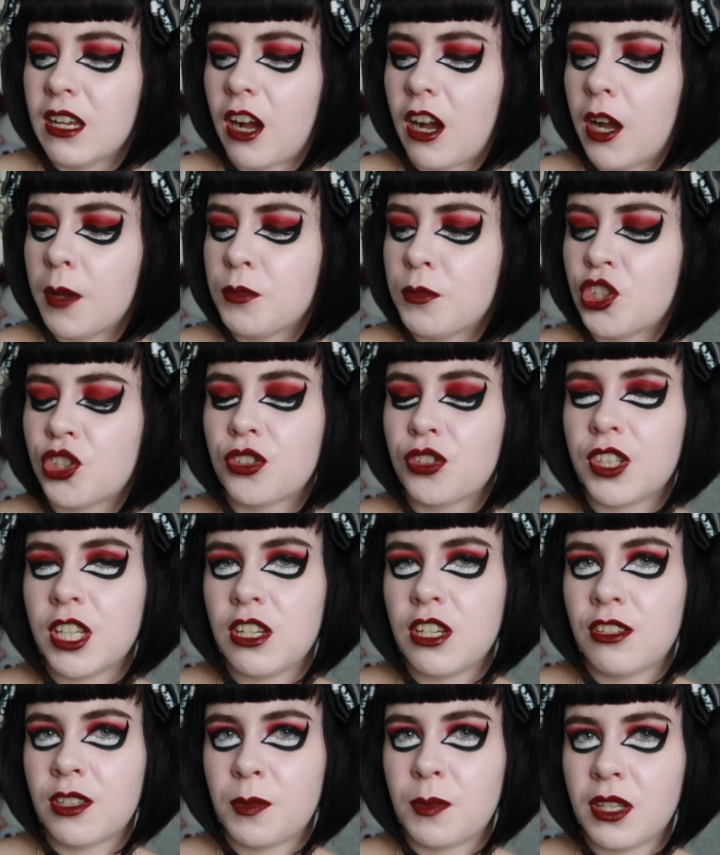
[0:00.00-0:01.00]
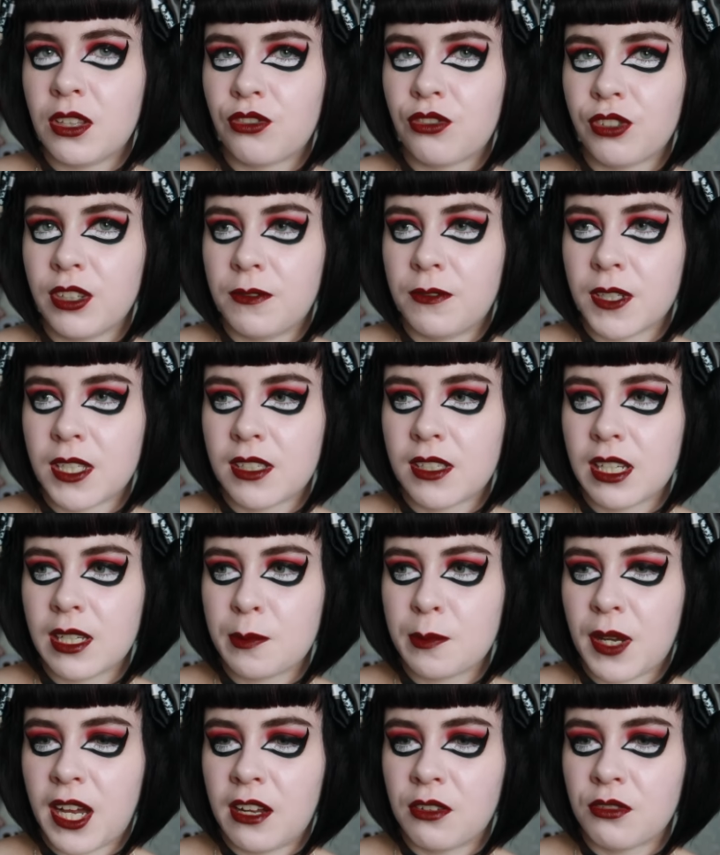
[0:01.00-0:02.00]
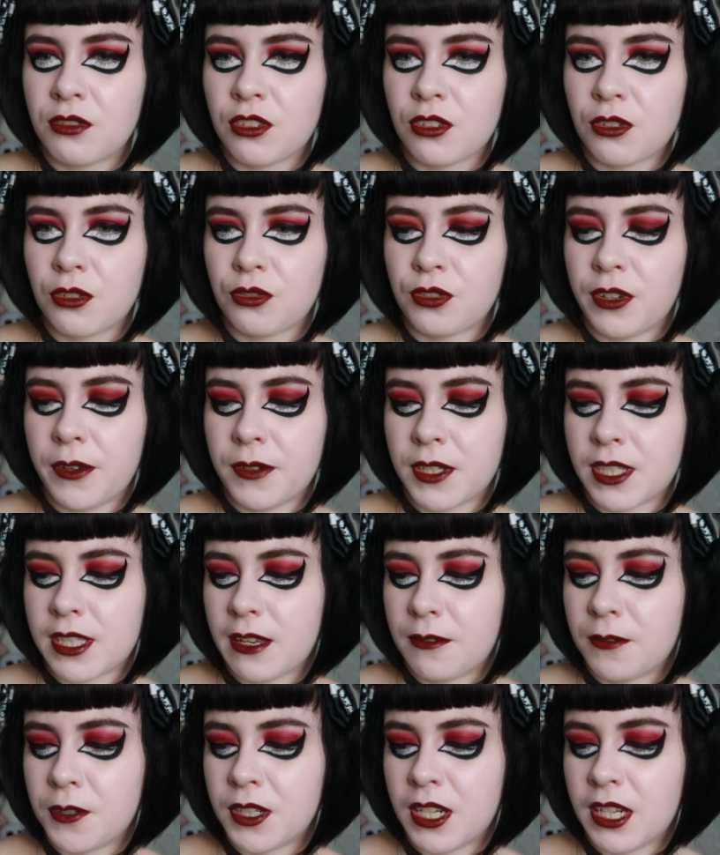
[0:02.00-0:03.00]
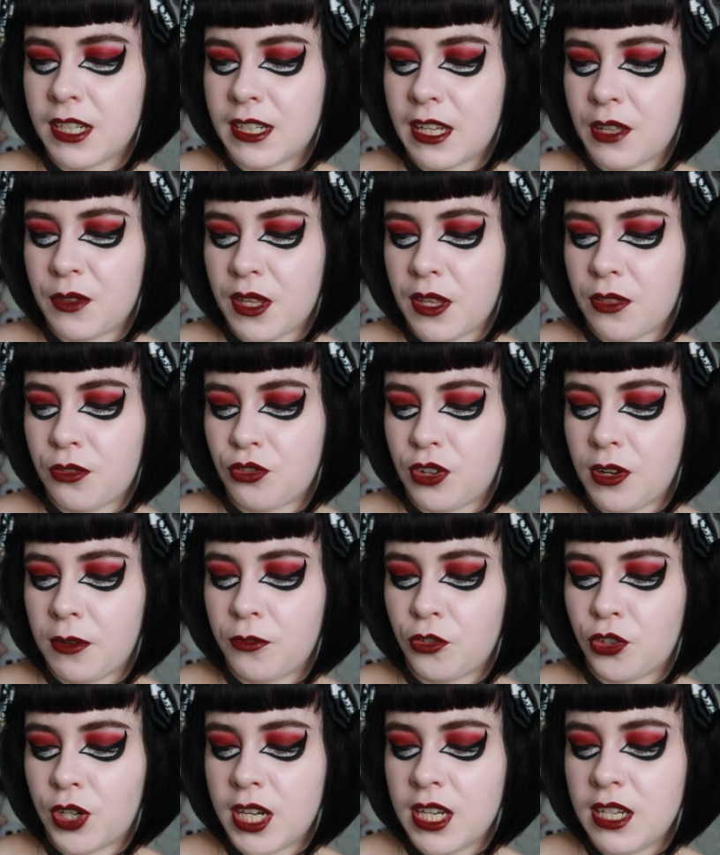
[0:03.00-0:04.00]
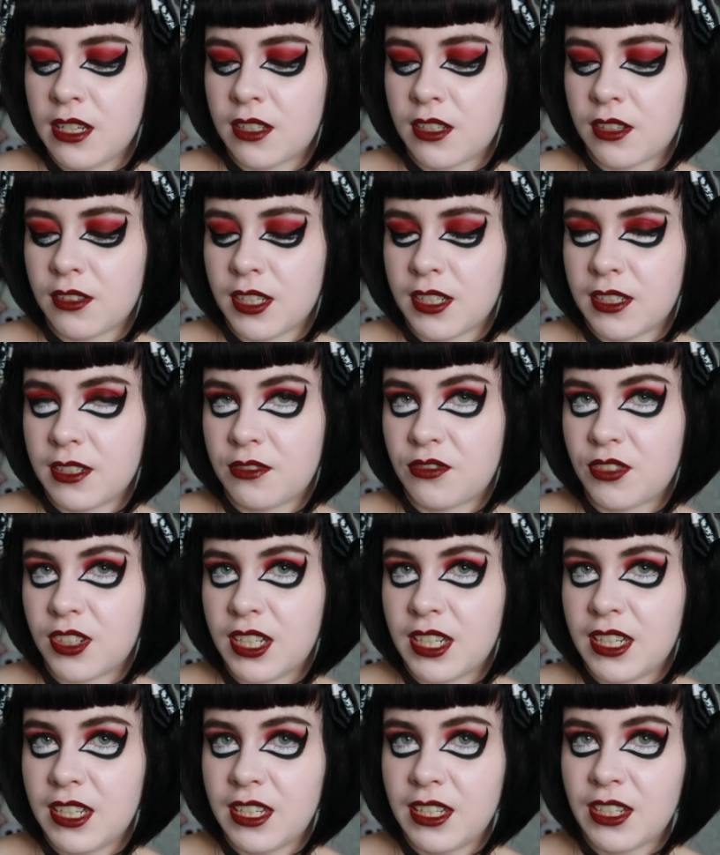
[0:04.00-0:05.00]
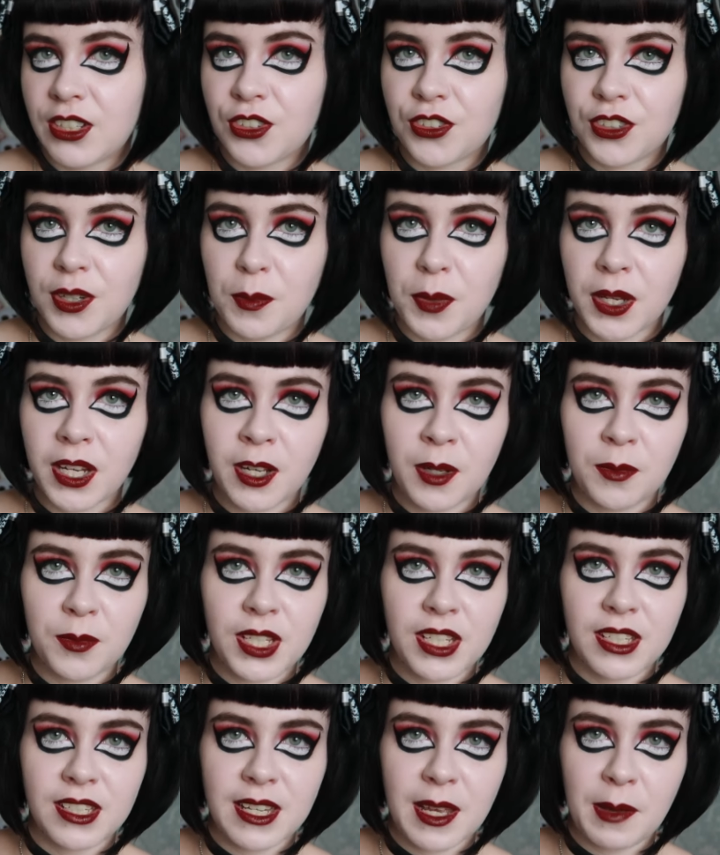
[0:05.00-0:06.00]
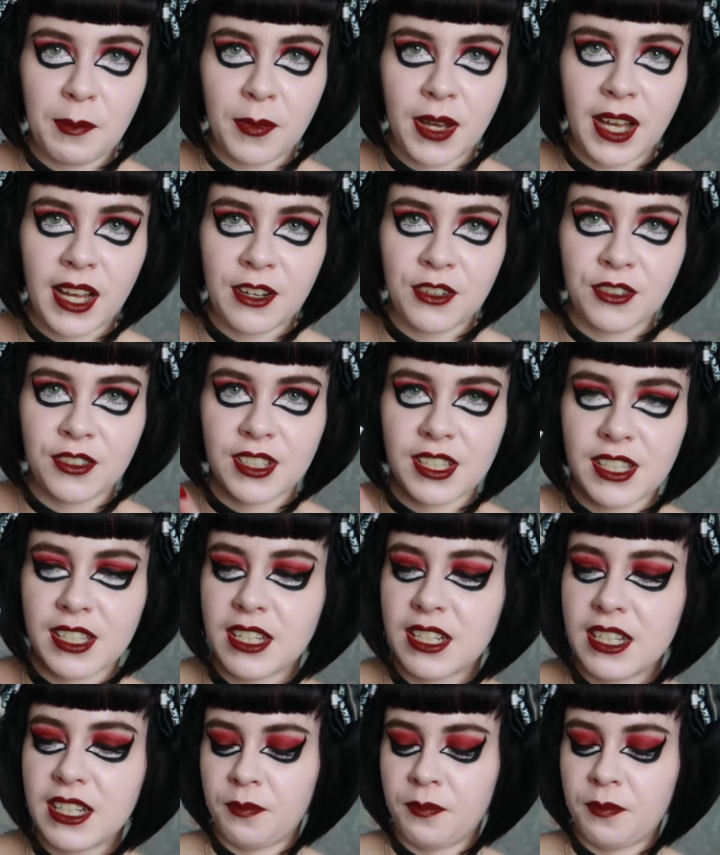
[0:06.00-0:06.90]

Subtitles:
I'm sure they used to be £3 for £6 or £3 for £7, and now they're £3 for £8, so they're definitely creeping up to £10.